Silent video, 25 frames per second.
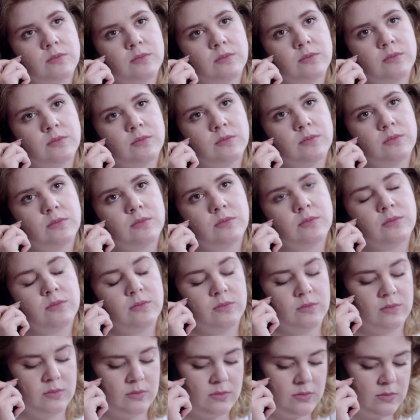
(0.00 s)

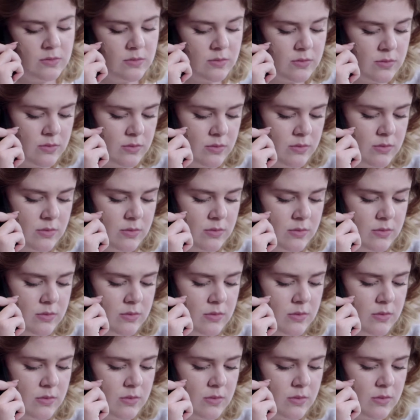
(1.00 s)

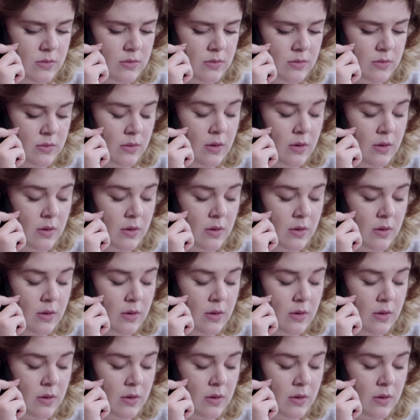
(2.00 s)
(silence)